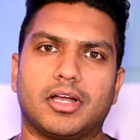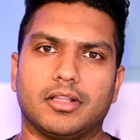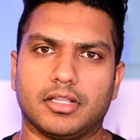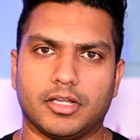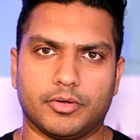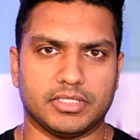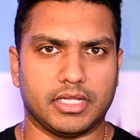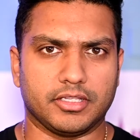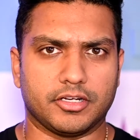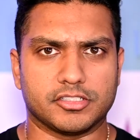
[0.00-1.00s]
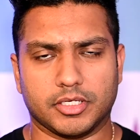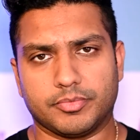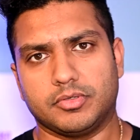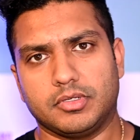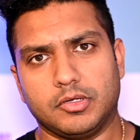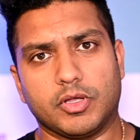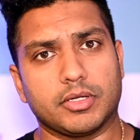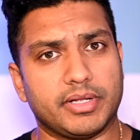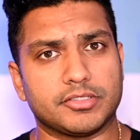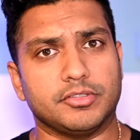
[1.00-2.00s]
Harlow here with 9 Leadership. Welcome
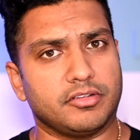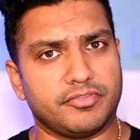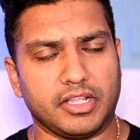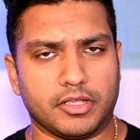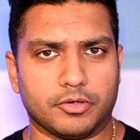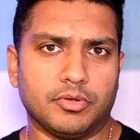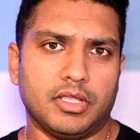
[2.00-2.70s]
back to another video.